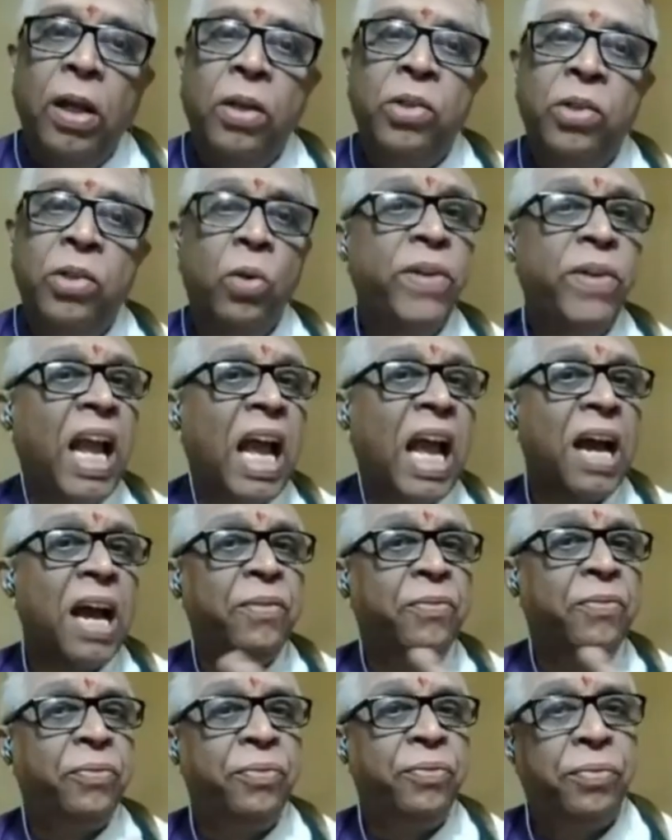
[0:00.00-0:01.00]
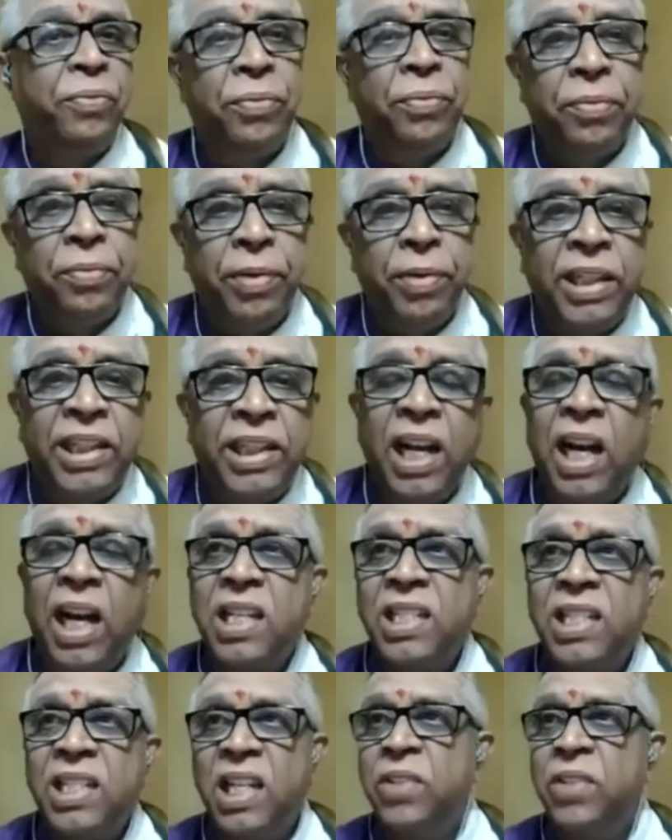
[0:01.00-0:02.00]
so we have
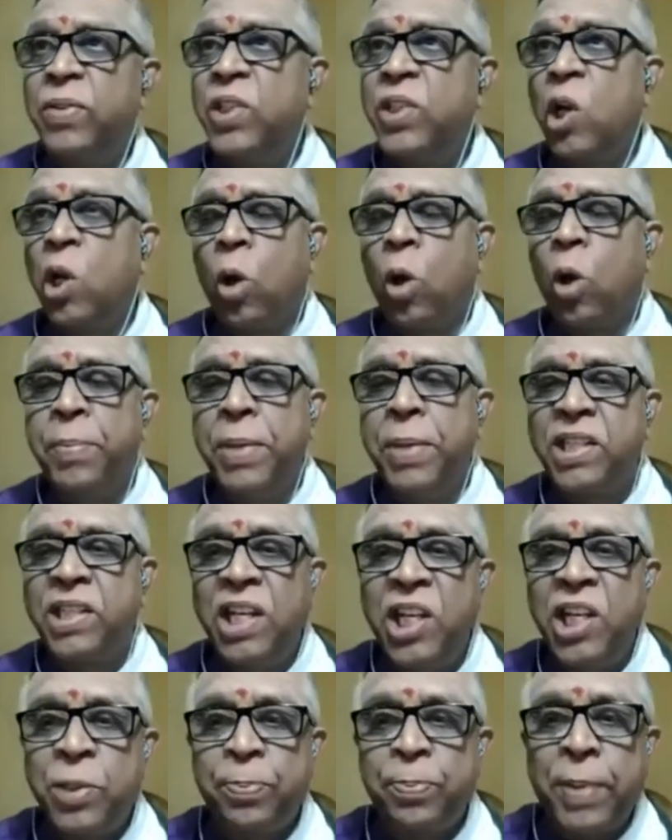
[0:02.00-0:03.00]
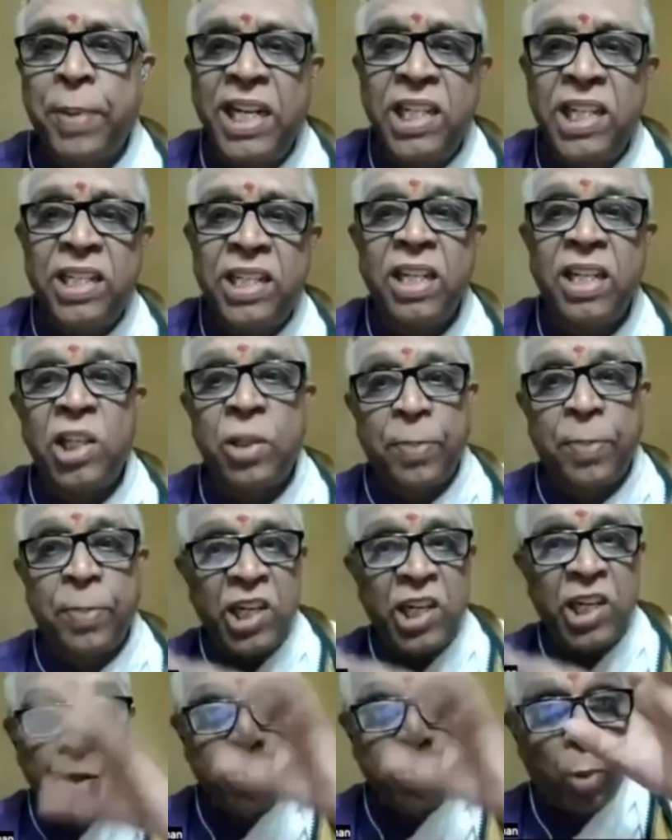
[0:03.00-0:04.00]
Ithihasas, which are obviously spiced and
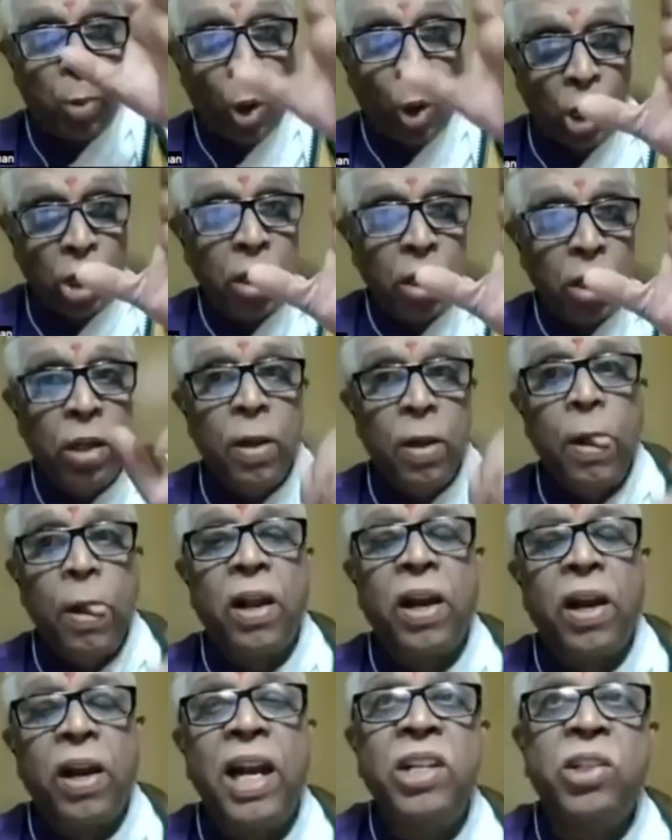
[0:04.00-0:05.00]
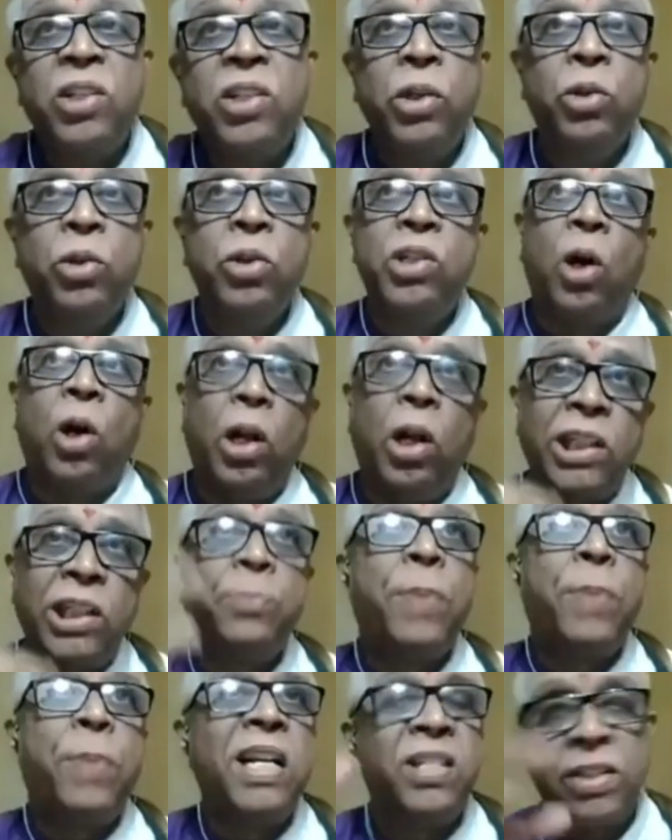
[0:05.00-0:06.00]
spiced more, right? So you use all the
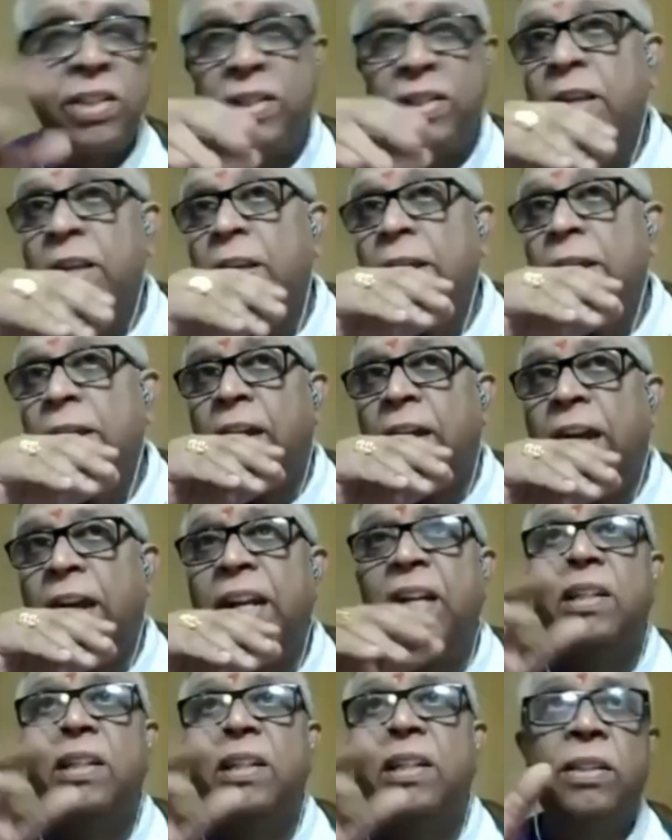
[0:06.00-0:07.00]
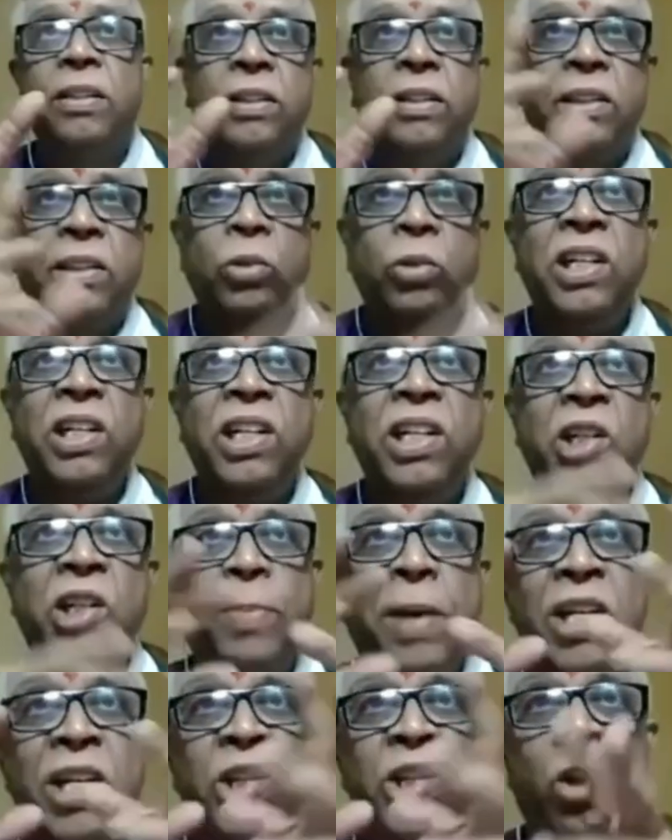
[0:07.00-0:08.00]
spices, right? South Indian
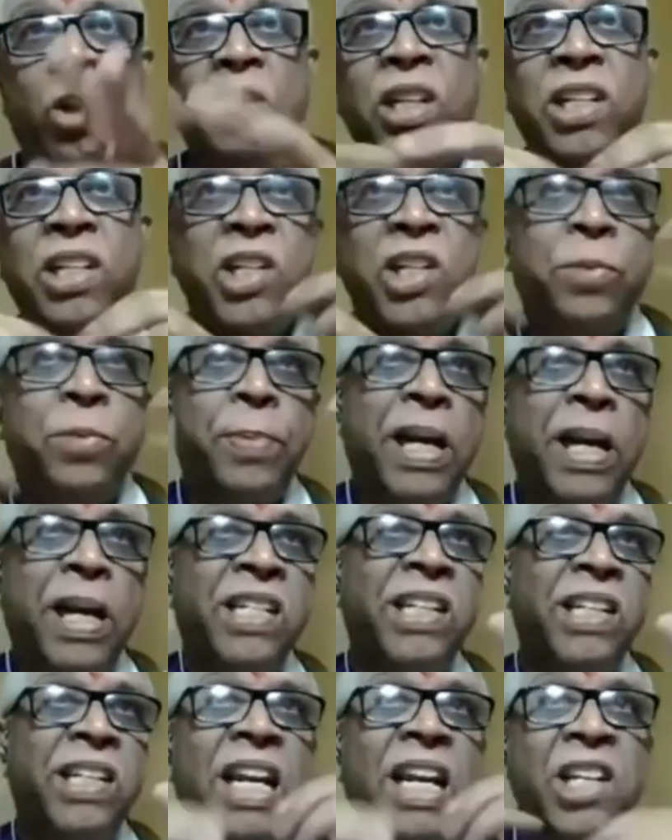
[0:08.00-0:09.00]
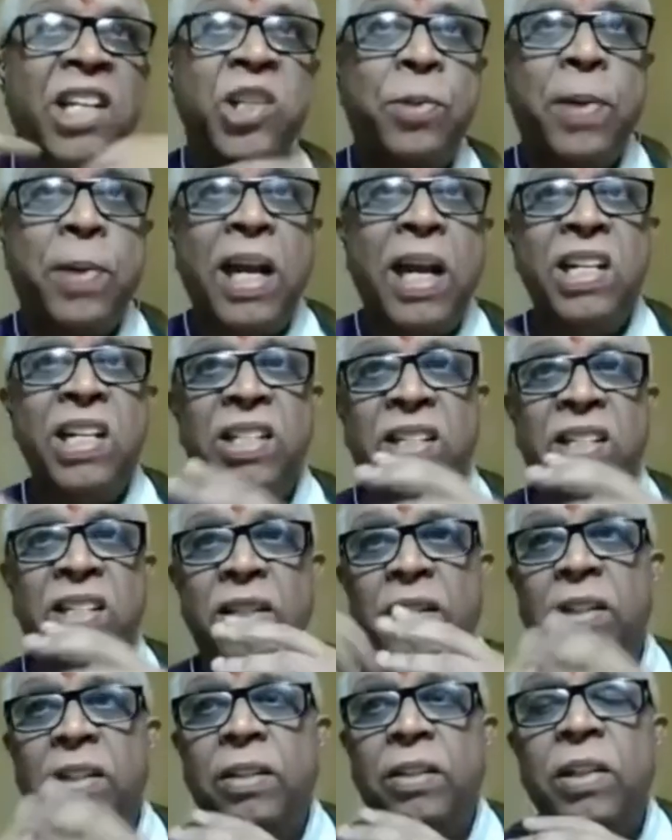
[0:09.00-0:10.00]
spice, North Indian spice, Italian spice.
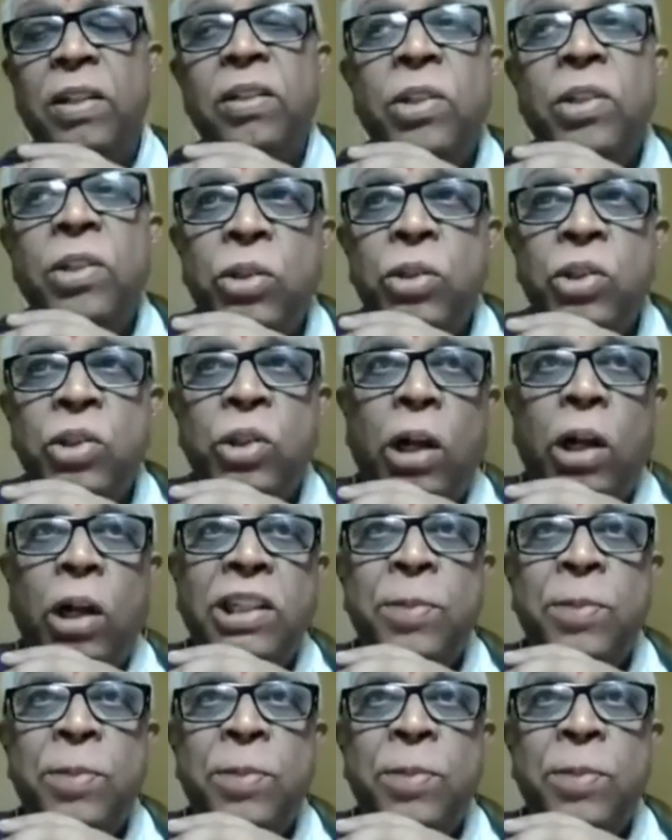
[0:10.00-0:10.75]
You use all